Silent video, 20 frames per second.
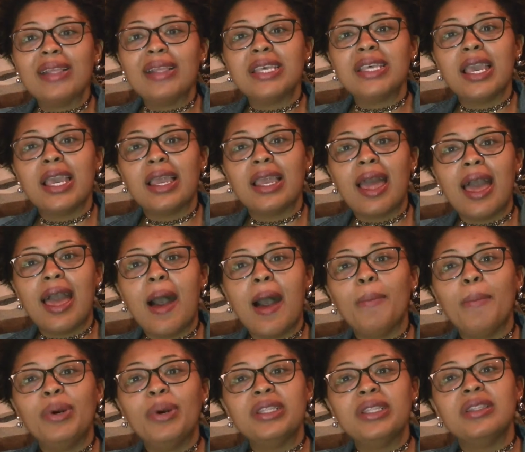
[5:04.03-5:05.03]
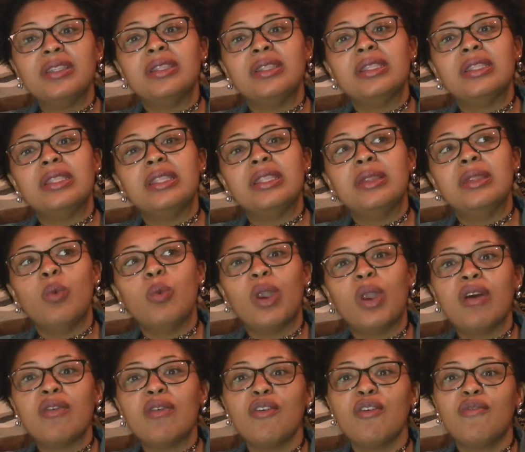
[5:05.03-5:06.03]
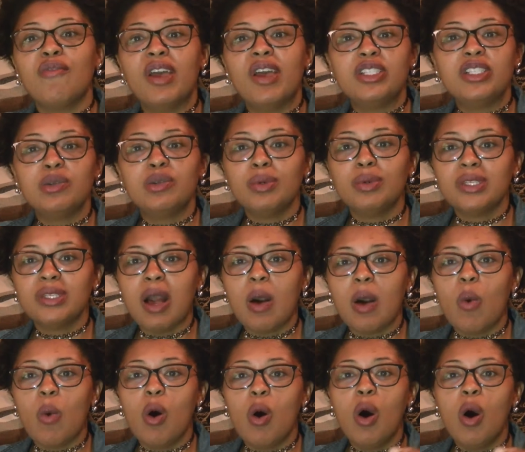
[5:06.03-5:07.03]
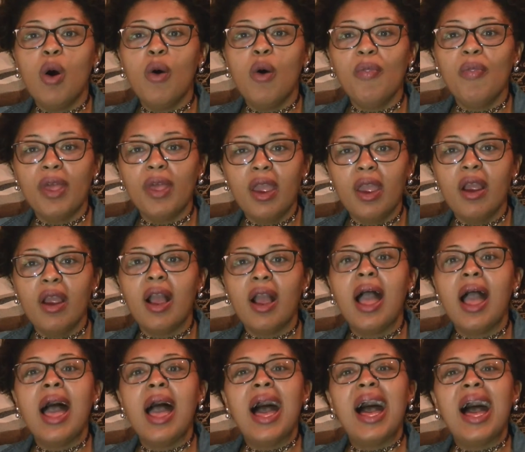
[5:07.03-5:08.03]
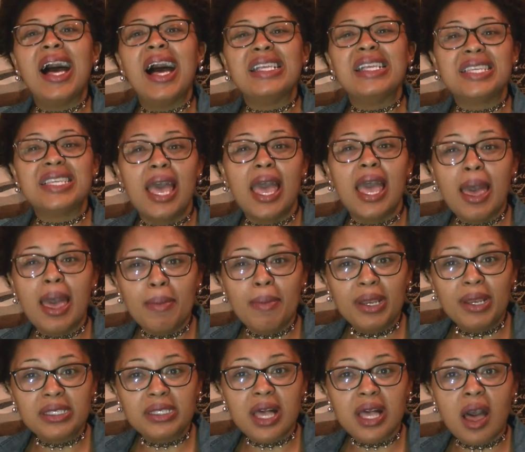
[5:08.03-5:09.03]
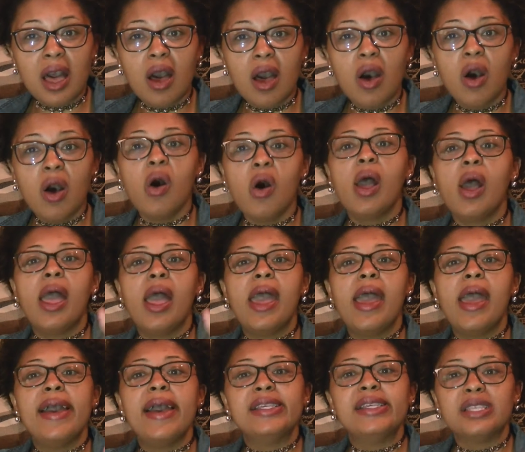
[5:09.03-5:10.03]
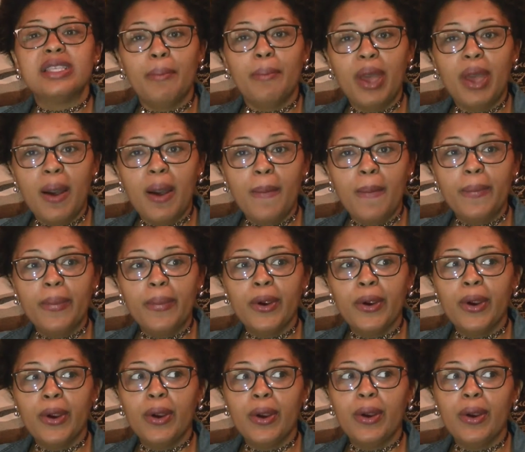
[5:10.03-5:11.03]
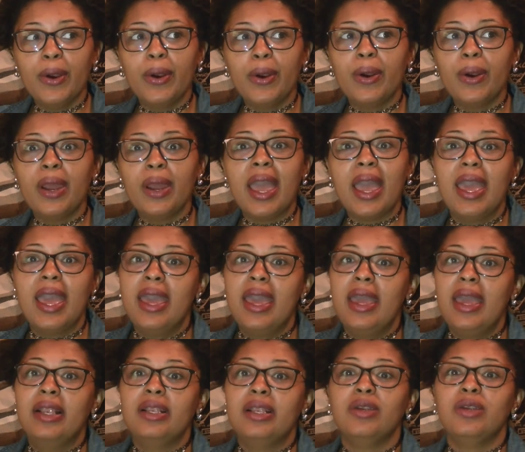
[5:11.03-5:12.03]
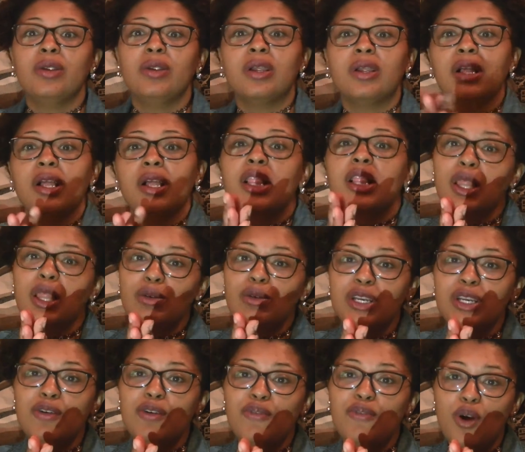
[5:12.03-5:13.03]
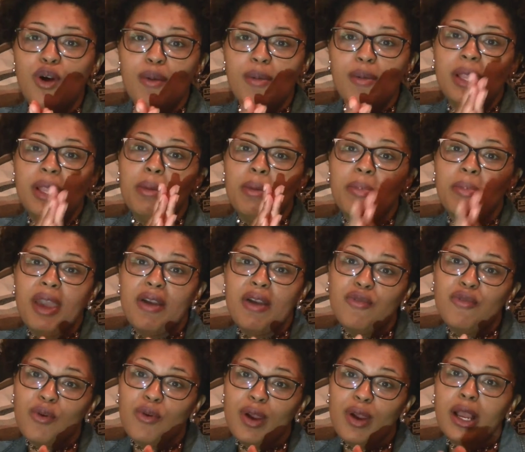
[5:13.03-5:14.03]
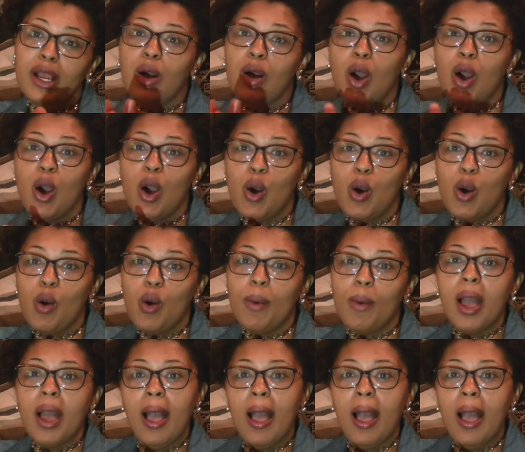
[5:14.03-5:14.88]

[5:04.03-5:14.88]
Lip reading: take it out, put whatever vegetables I want on there, a tad bit of salt, and some pepper, and close it up for me, let me pay for it, go home,